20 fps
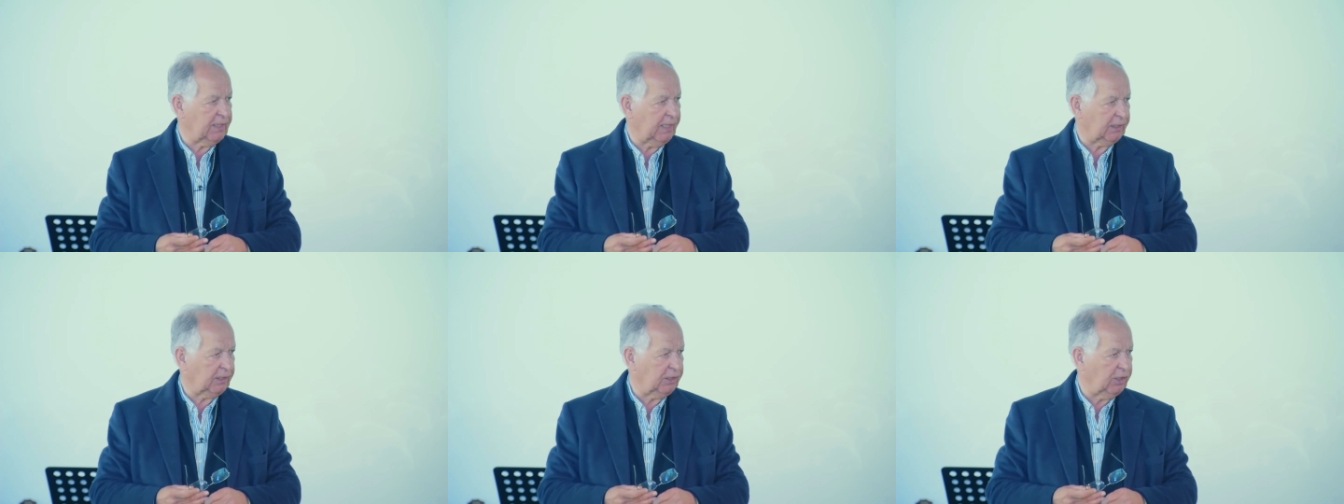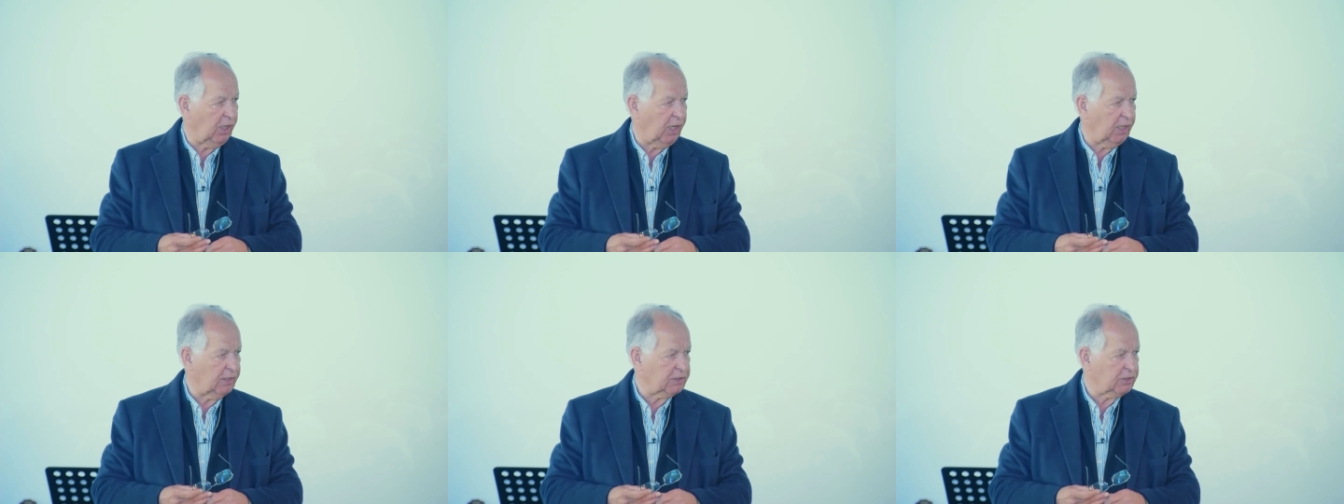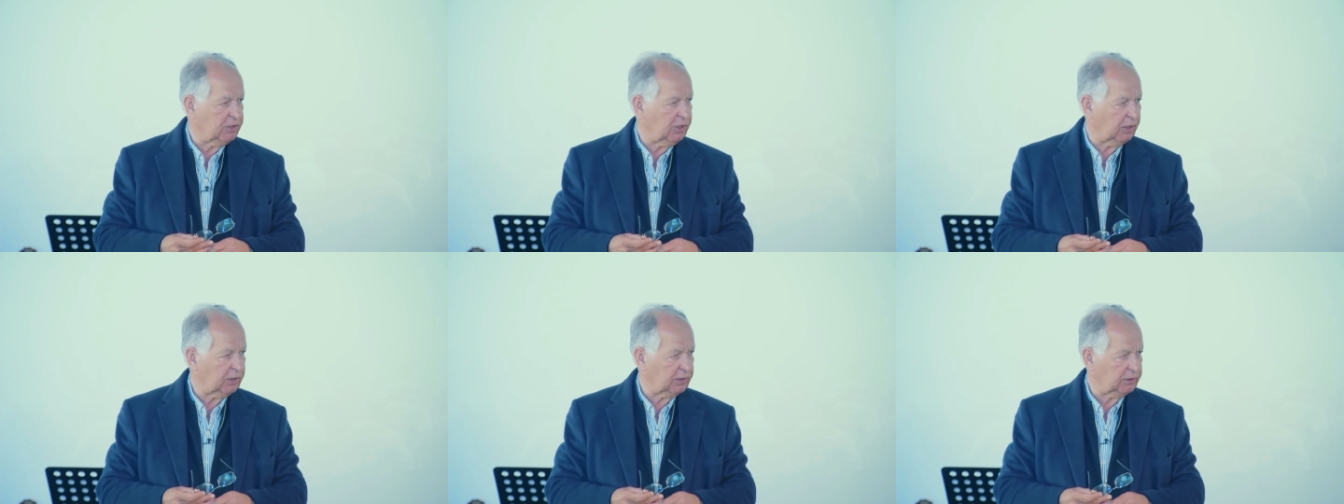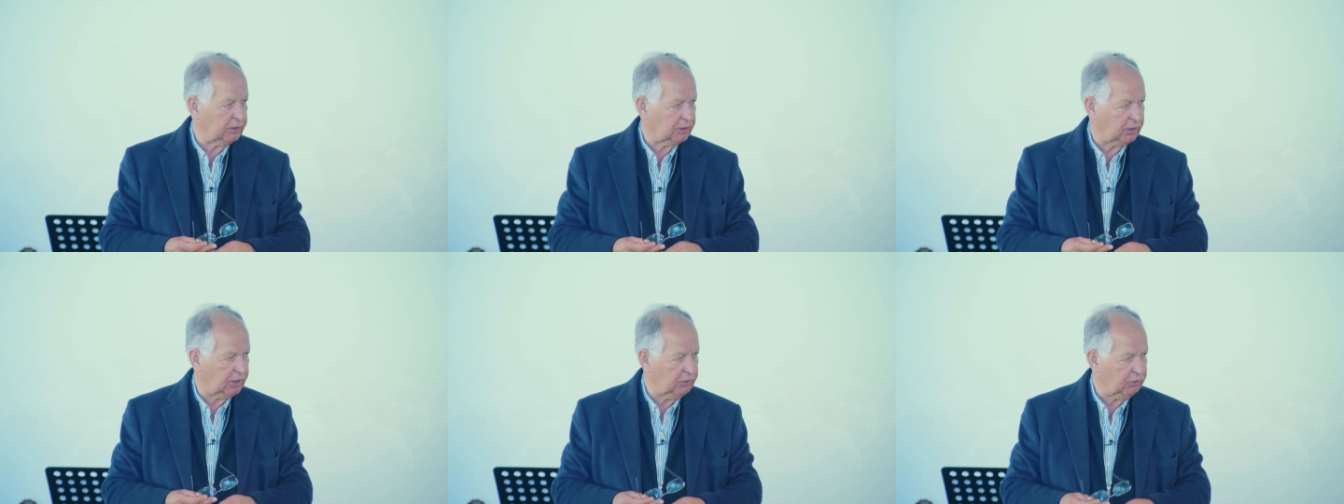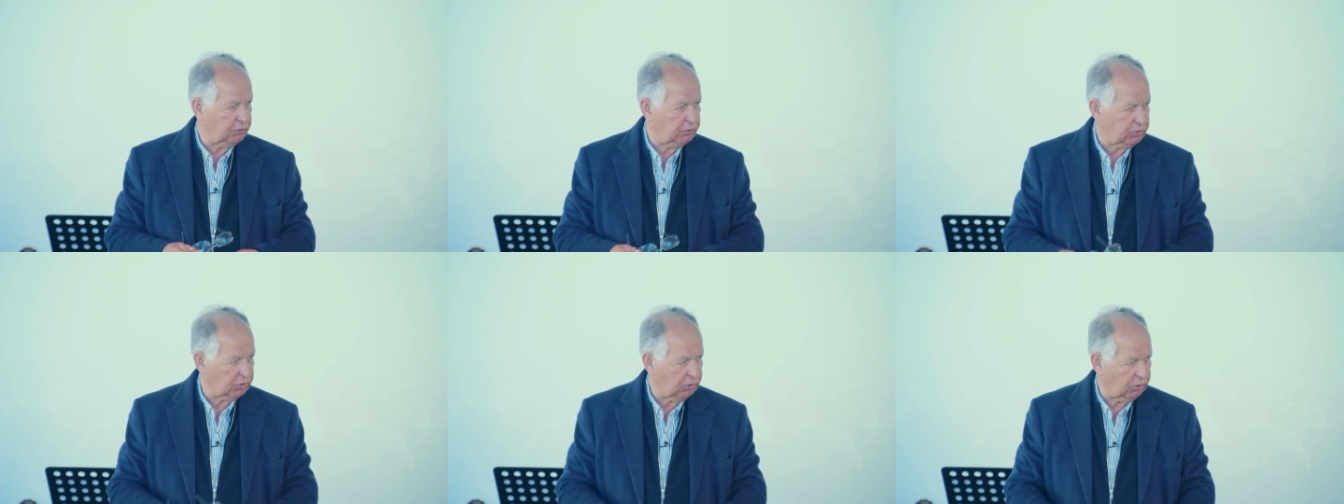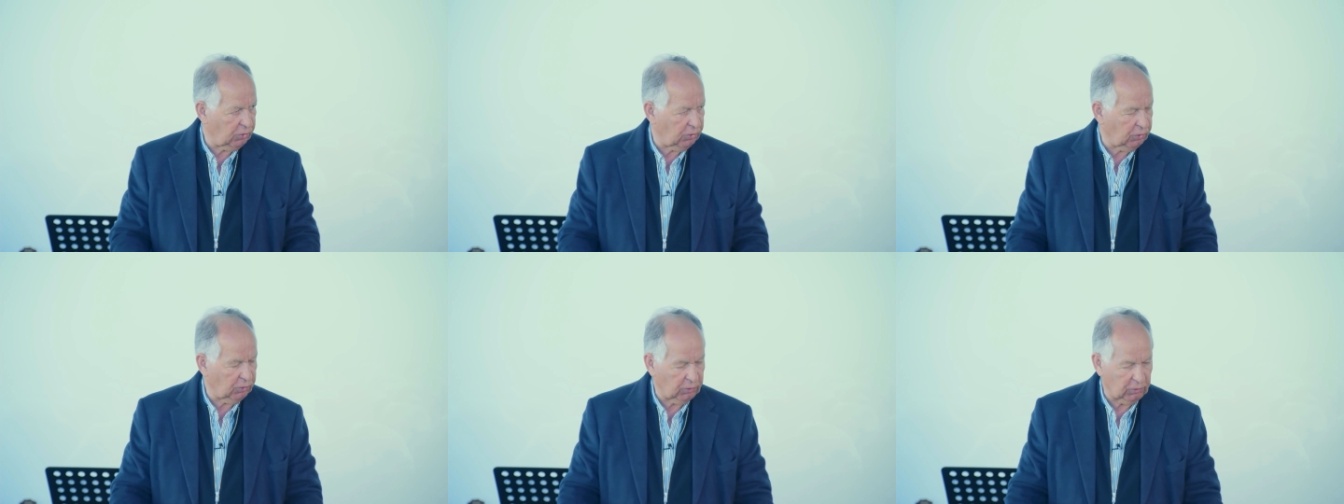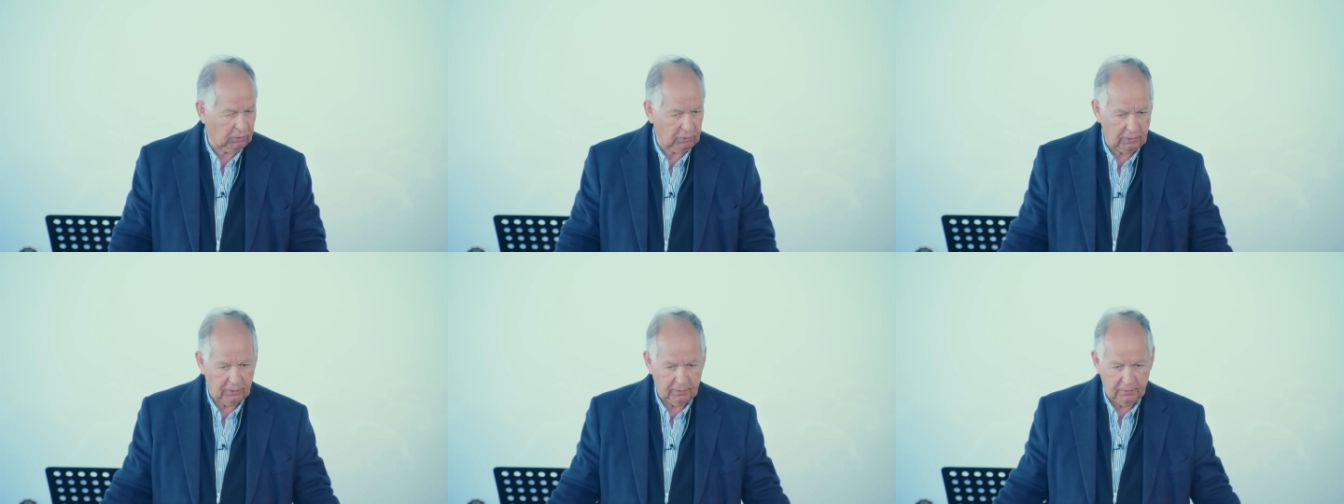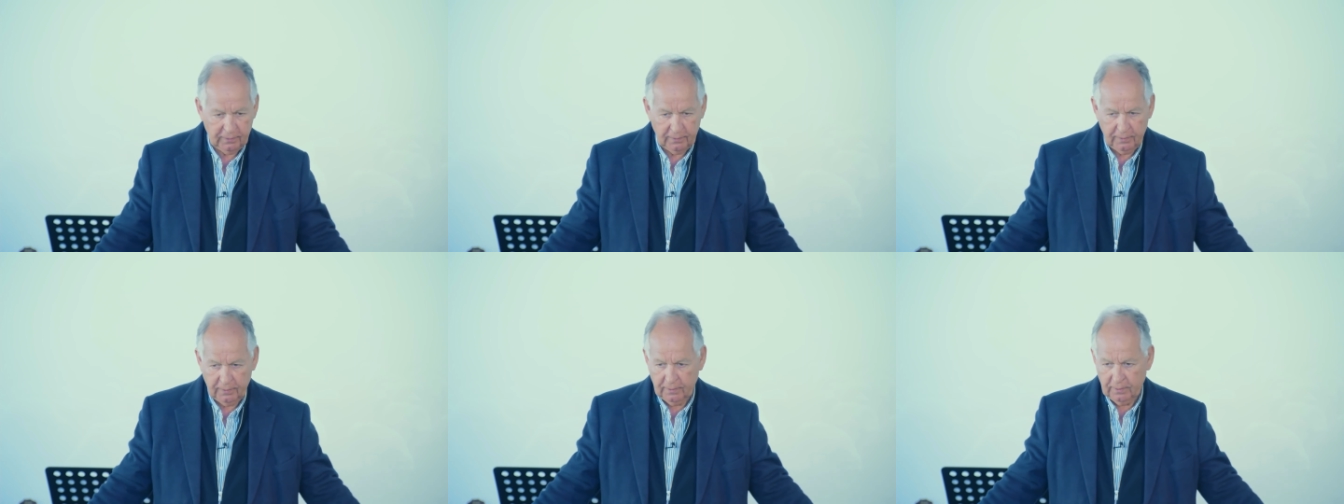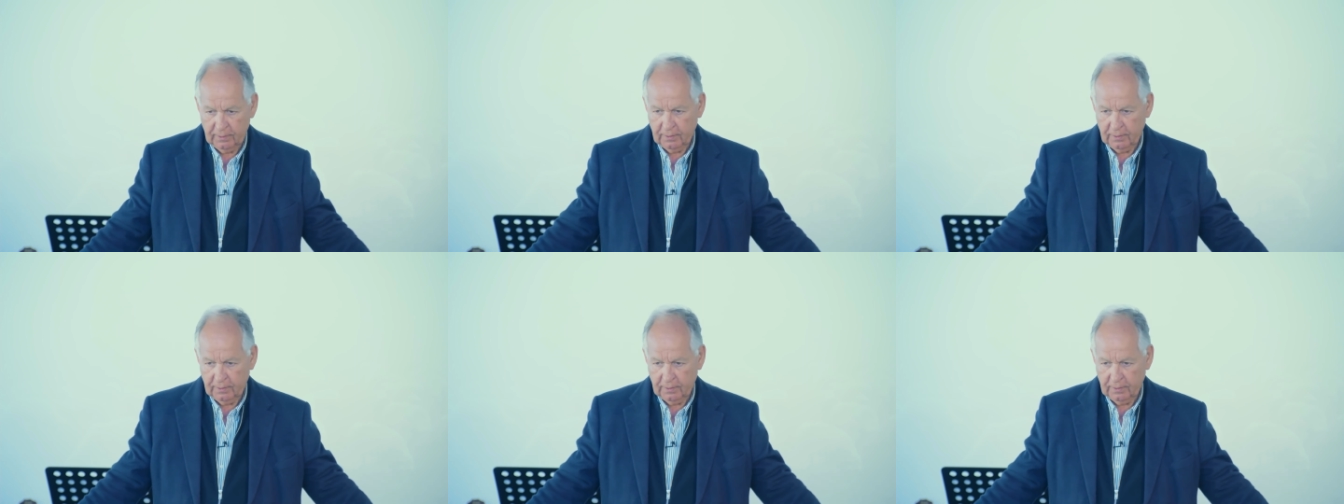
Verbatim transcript: that God's got control